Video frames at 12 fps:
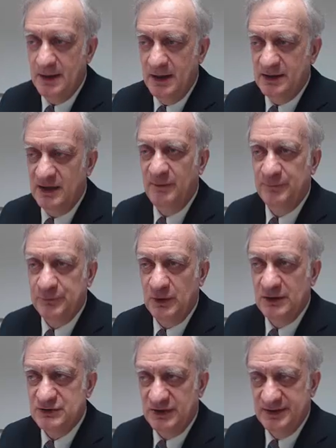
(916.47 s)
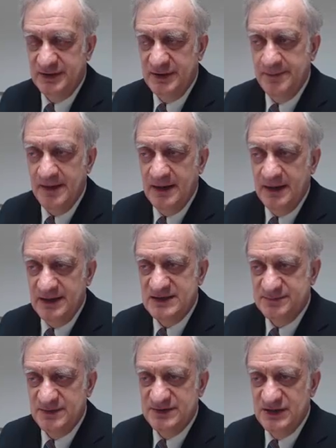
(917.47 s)
Another frontrunner
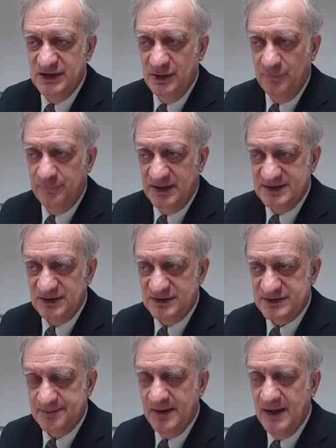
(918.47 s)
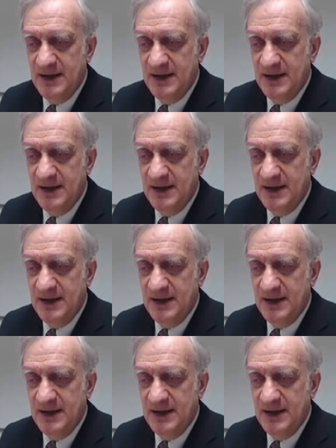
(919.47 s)
is the city of Brussels.